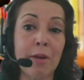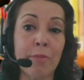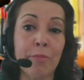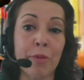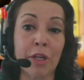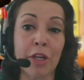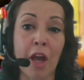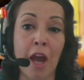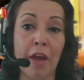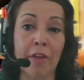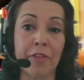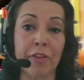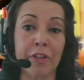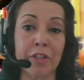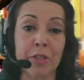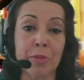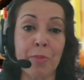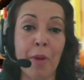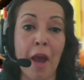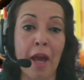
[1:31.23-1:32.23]
book
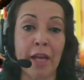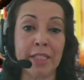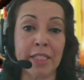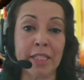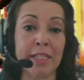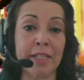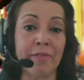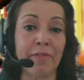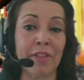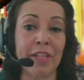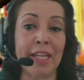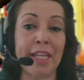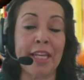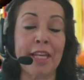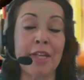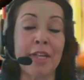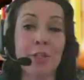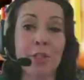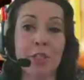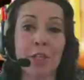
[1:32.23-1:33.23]
authors
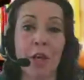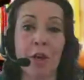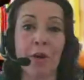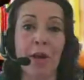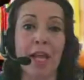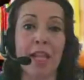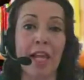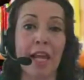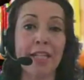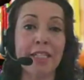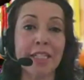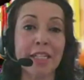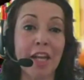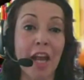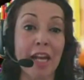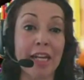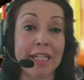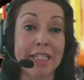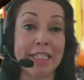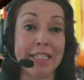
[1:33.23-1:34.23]
positively. So I like to
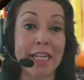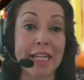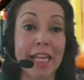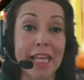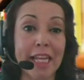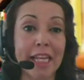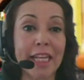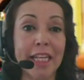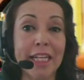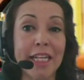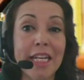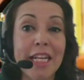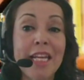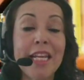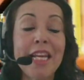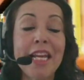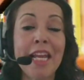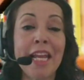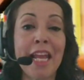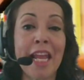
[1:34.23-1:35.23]
kind of dig in
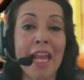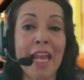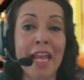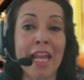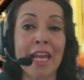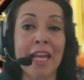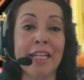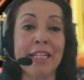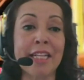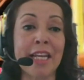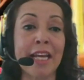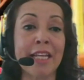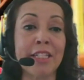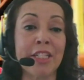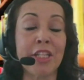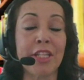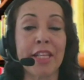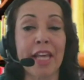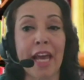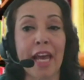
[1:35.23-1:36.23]
and
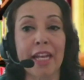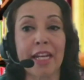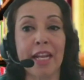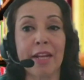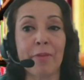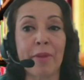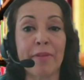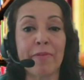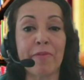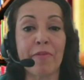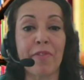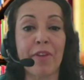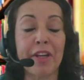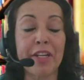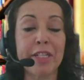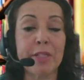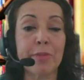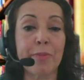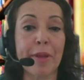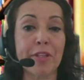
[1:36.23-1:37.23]
to that. And we have a
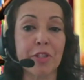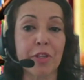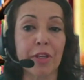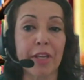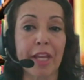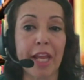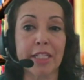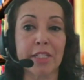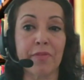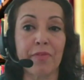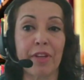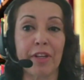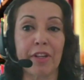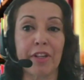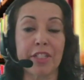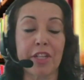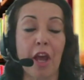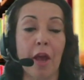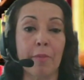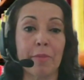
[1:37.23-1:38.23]
very special guest,
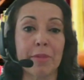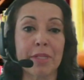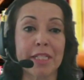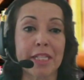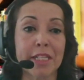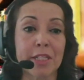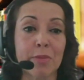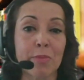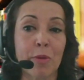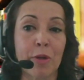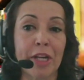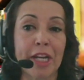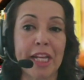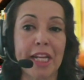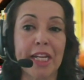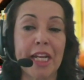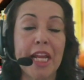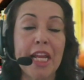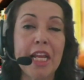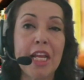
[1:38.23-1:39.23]
Vera Thomas, this
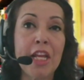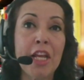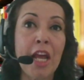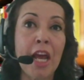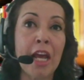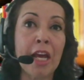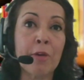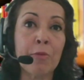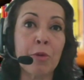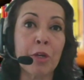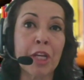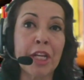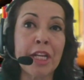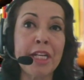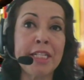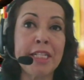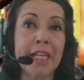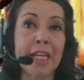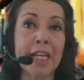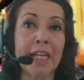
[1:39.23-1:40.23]
morning. We're going
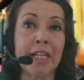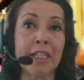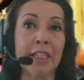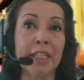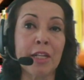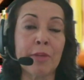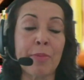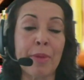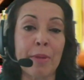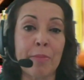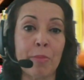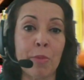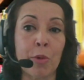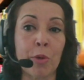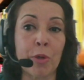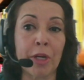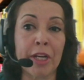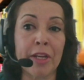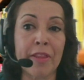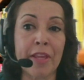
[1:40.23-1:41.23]
to dig in a little bit
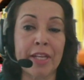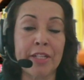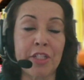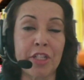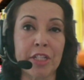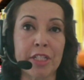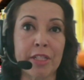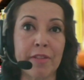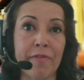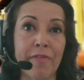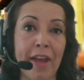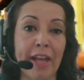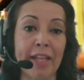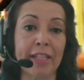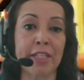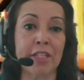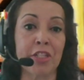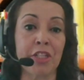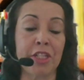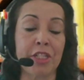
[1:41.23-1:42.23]
more than just the fact
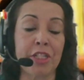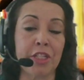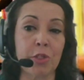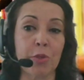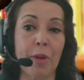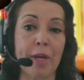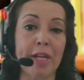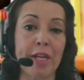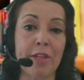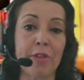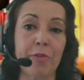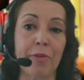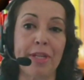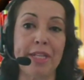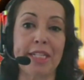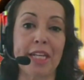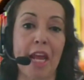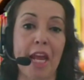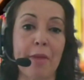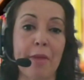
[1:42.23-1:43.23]
that she's a
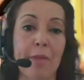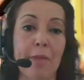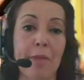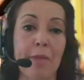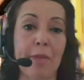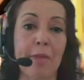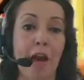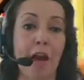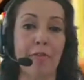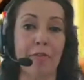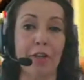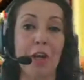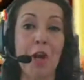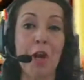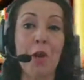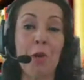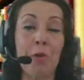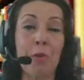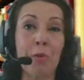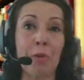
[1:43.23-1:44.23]
23-time author.
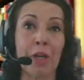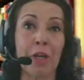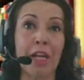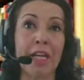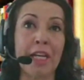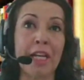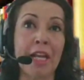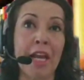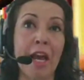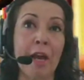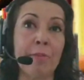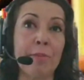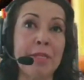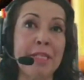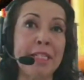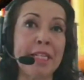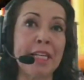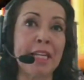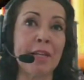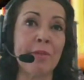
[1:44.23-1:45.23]
We're going to
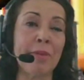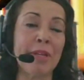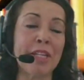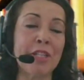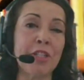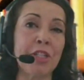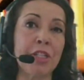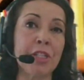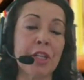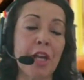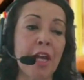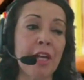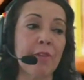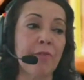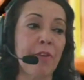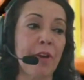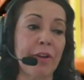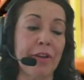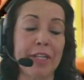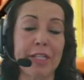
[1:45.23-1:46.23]
dig in because she's got a
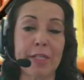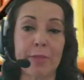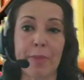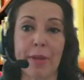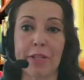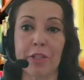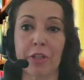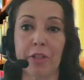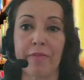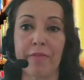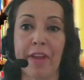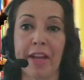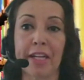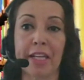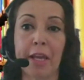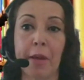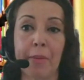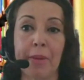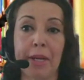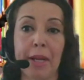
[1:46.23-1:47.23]
very special event
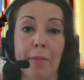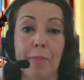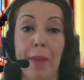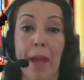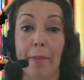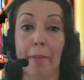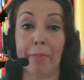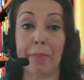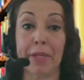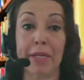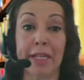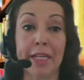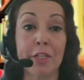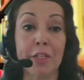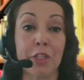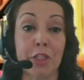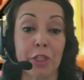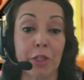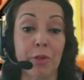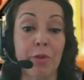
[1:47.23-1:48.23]
coming up having to
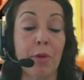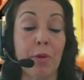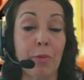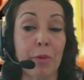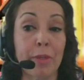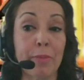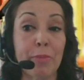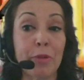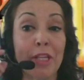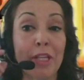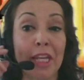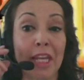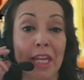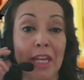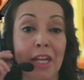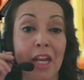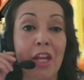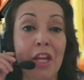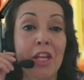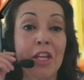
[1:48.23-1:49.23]
do with bullying.
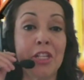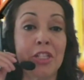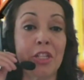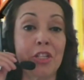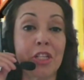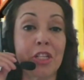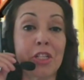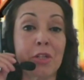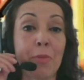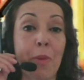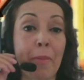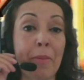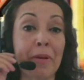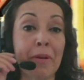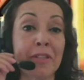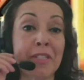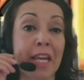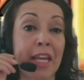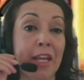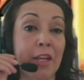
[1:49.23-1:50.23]
So just a
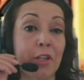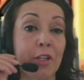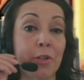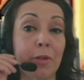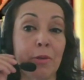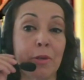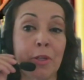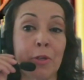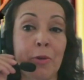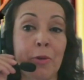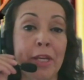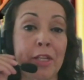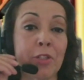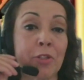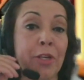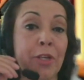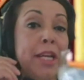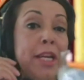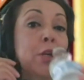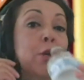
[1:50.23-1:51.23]
moment, take a quick
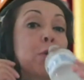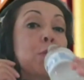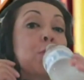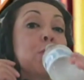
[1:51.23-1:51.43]
drink.